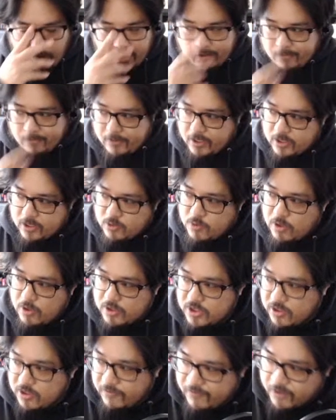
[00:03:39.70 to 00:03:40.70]
because we are
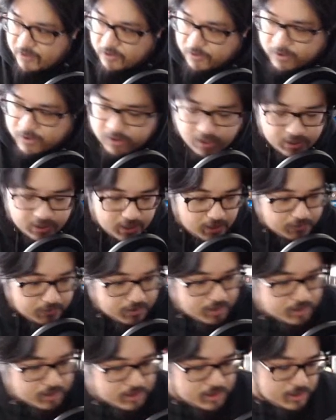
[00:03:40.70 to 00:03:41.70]
still figuring that out,
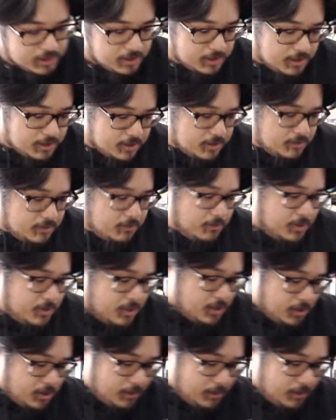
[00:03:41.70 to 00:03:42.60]
kids. We